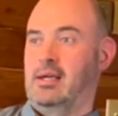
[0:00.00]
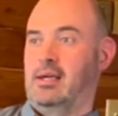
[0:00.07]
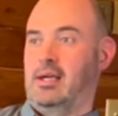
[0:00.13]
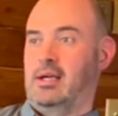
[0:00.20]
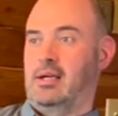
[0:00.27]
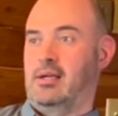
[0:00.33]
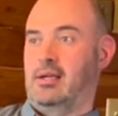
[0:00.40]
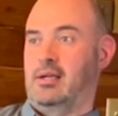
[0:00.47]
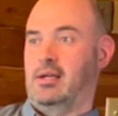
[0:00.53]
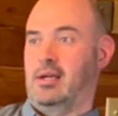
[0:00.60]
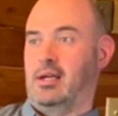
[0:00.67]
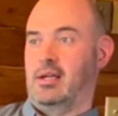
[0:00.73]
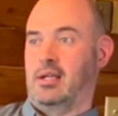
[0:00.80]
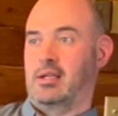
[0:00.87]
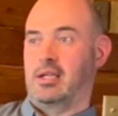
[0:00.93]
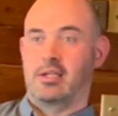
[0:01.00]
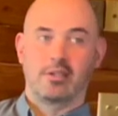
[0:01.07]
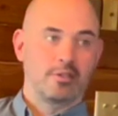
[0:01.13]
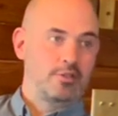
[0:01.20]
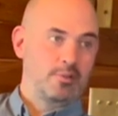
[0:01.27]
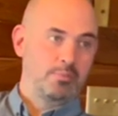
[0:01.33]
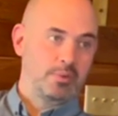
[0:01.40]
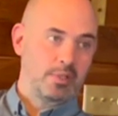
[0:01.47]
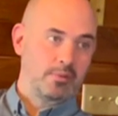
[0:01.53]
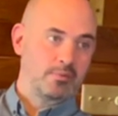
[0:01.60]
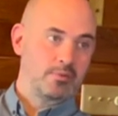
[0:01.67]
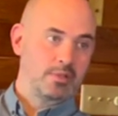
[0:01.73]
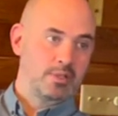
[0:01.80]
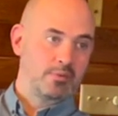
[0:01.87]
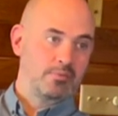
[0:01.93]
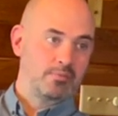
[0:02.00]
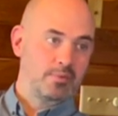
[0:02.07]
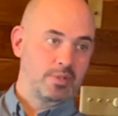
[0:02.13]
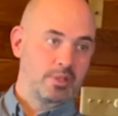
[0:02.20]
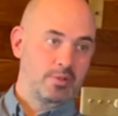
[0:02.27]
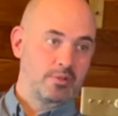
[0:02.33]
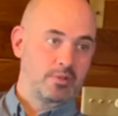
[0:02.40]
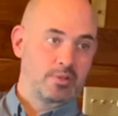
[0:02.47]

and I needed something to